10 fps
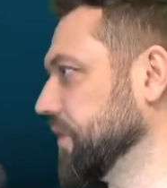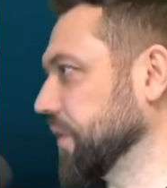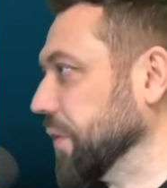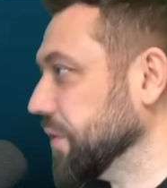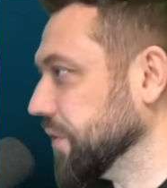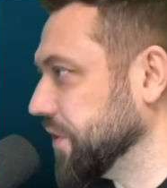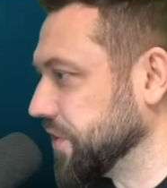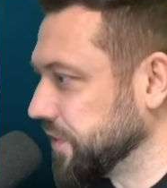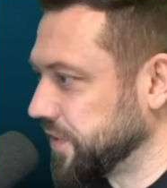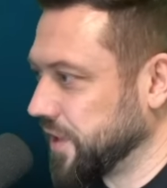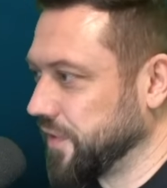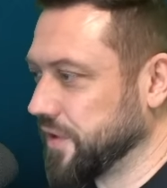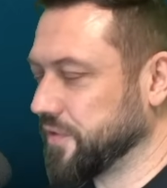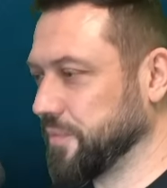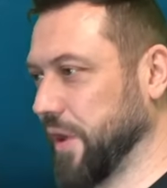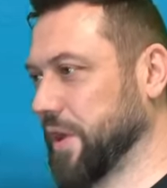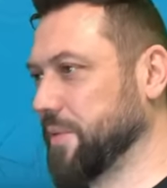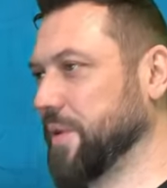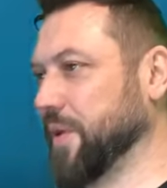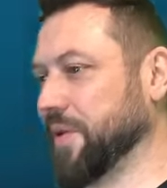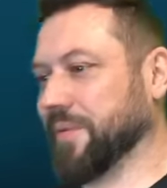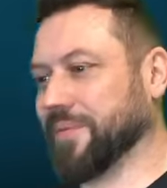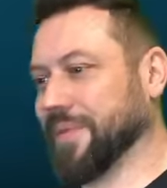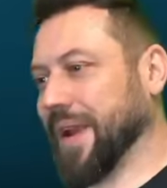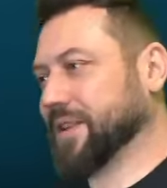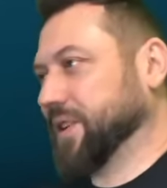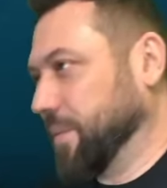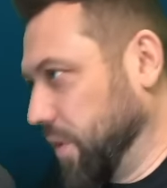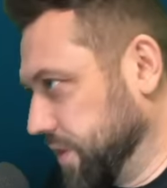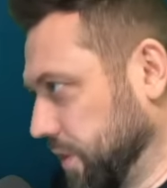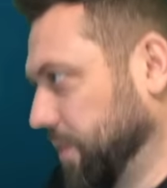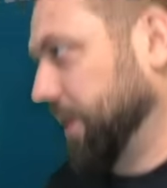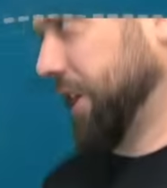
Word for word: further disincentivized from breaking me, but at some point they're going to